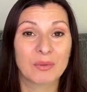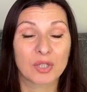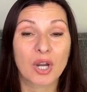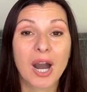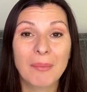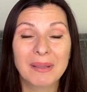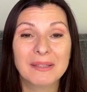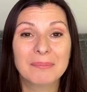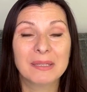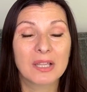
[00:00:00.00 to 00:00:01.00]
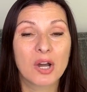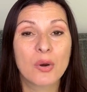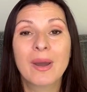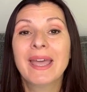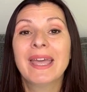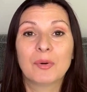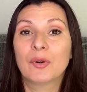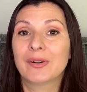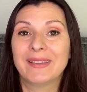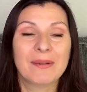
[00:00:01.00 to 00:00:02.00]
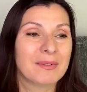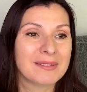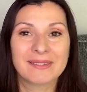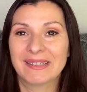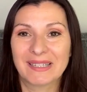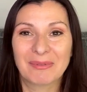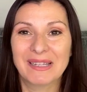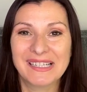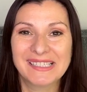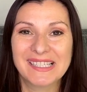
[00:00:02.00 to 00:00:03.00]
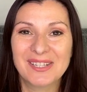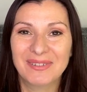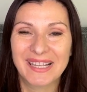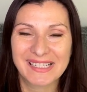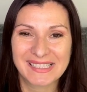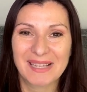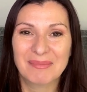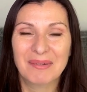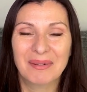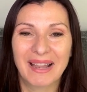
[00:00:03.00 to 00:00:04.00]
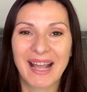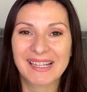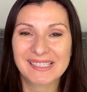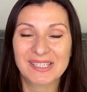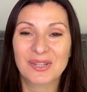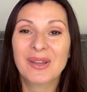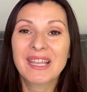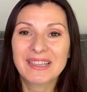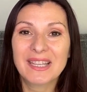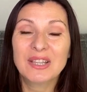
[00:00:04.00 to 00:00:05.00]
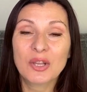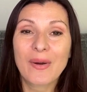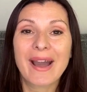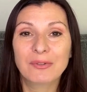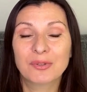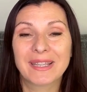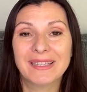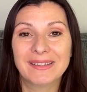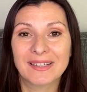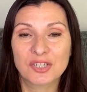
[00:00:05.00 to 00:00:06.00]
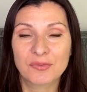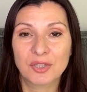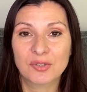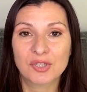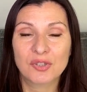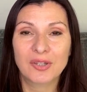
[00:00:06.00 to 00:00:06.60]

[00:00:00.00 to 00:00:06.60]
they will comment below, or they will, like when they see you next time, they will ask you. They know how to get in touch with you. So